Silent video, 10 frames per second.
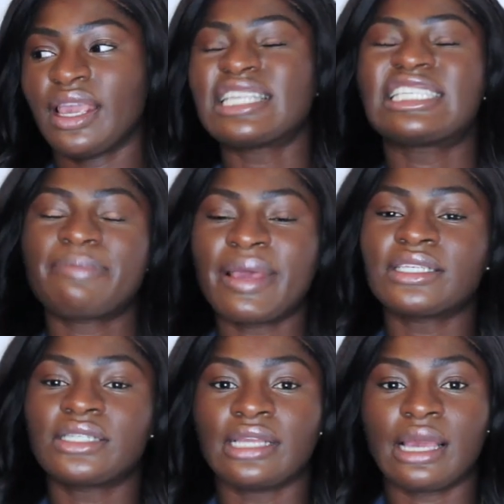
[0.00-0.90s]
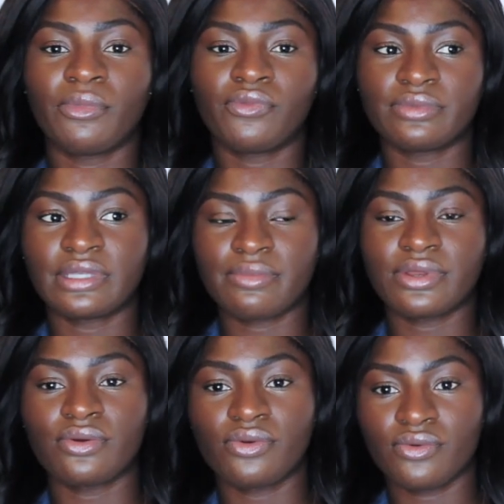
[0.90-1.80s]
especially coming from
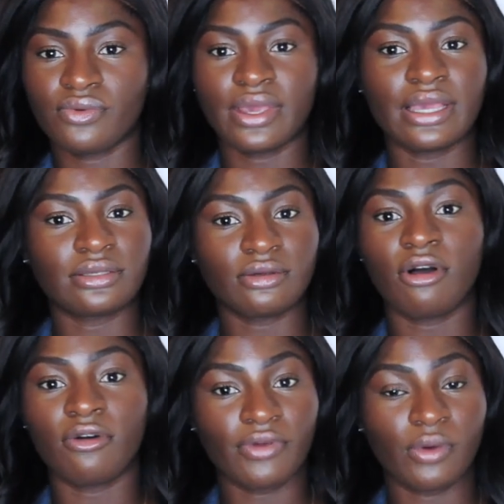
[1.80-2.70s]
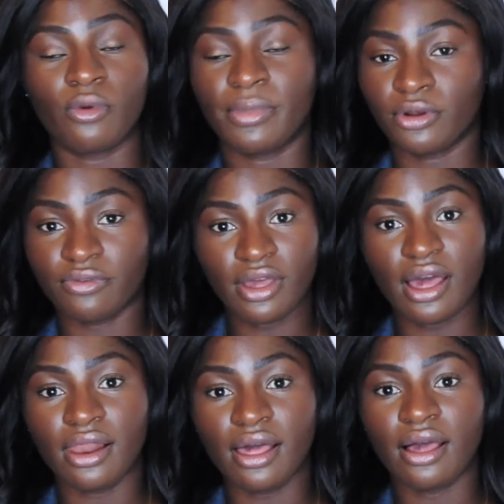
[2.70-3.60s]
somebody who is a woman of
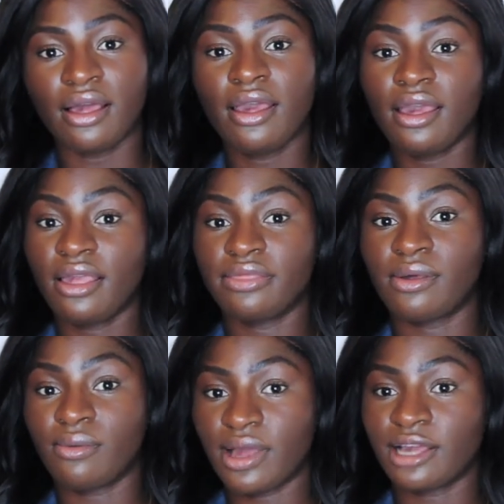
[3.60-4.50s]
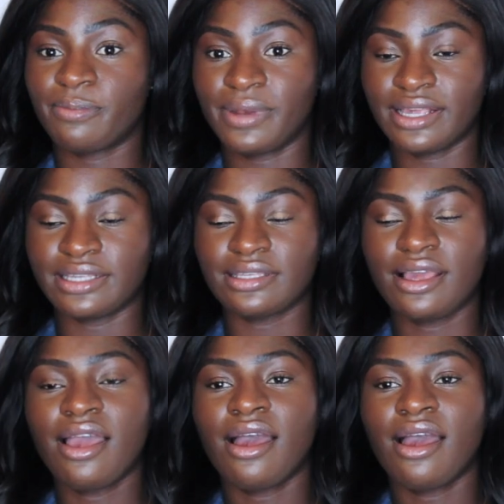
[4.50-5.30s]
color in the workplace.